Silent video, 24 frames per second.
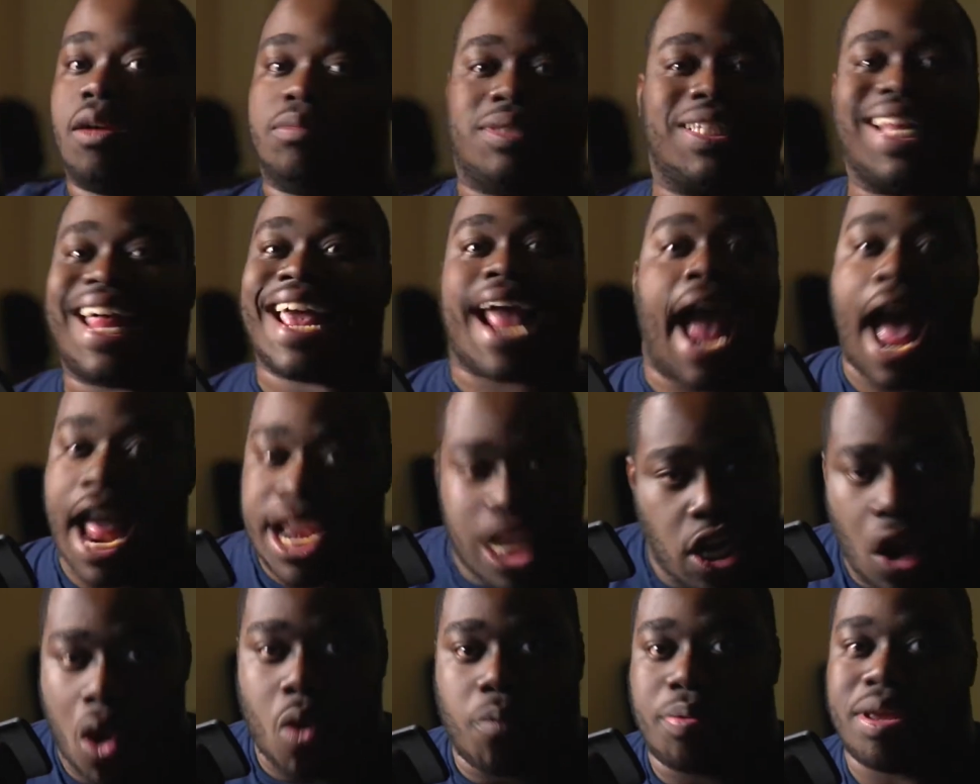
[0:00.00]
Like, I know
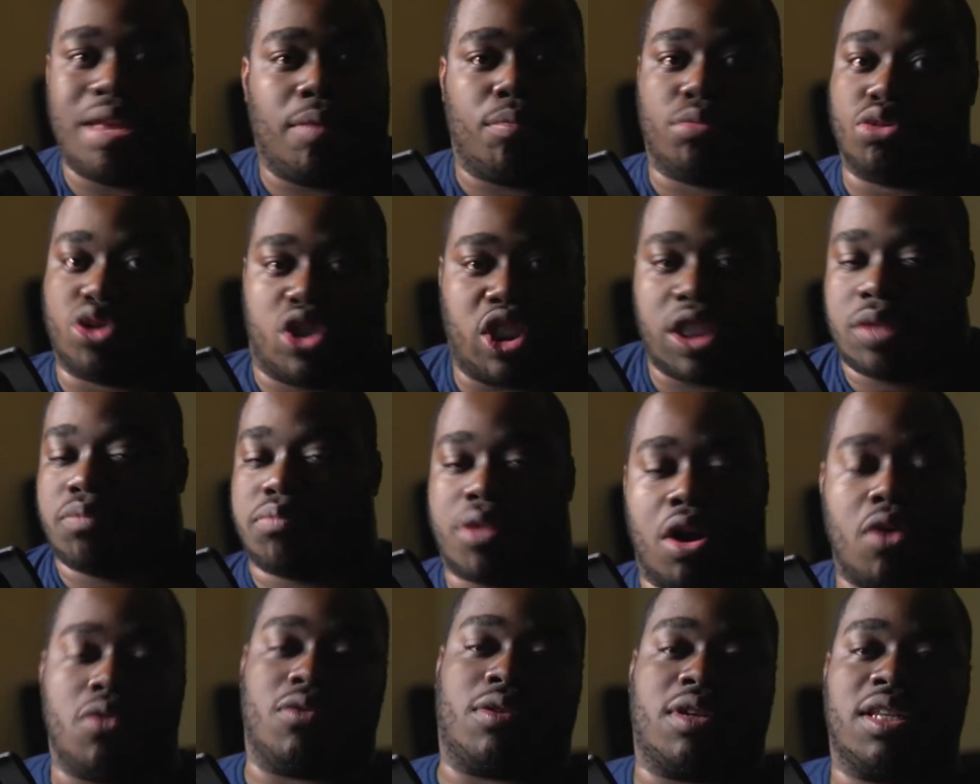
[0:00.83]
people's is broke.
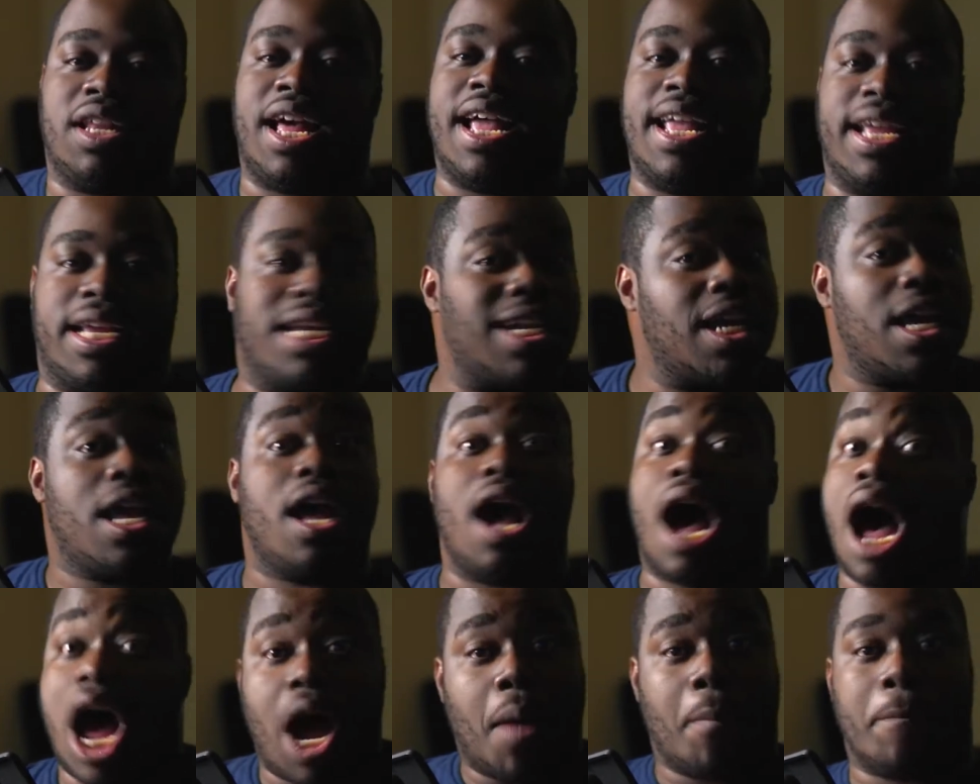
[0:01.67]
Like,
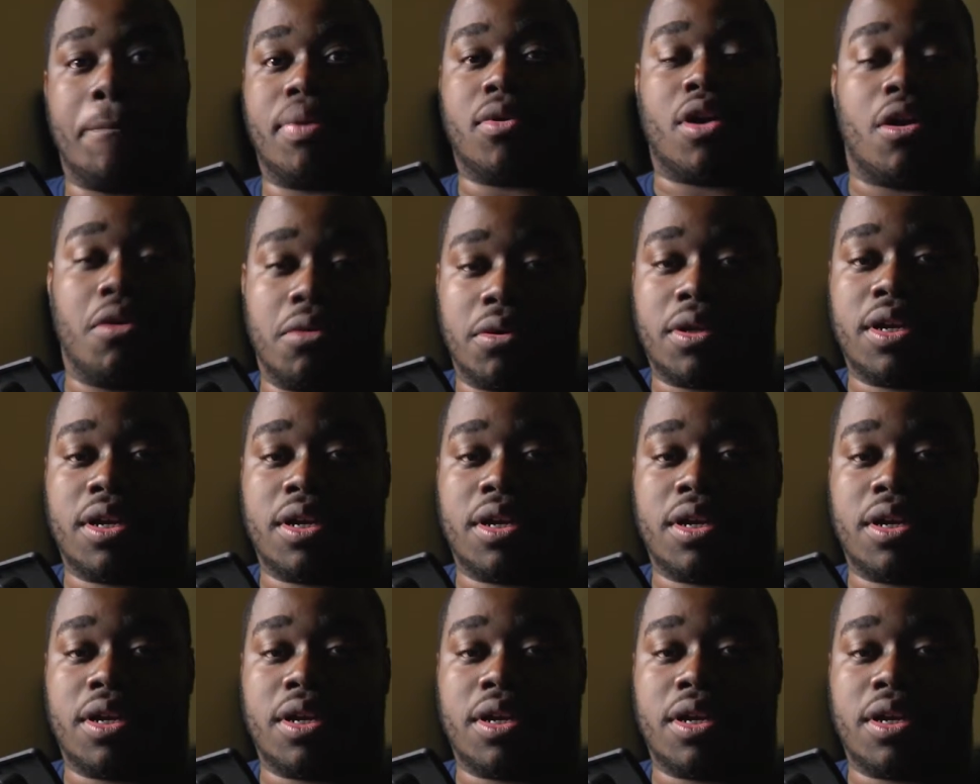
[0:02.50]
I'm broke.